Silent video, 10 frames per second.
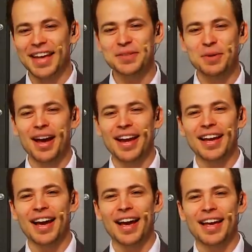That's
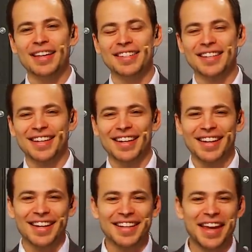right, guys.
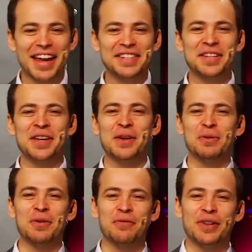KT
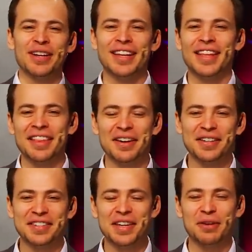revealing
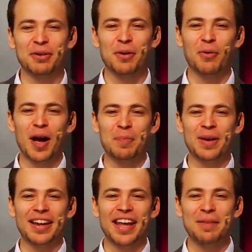their secret weapon.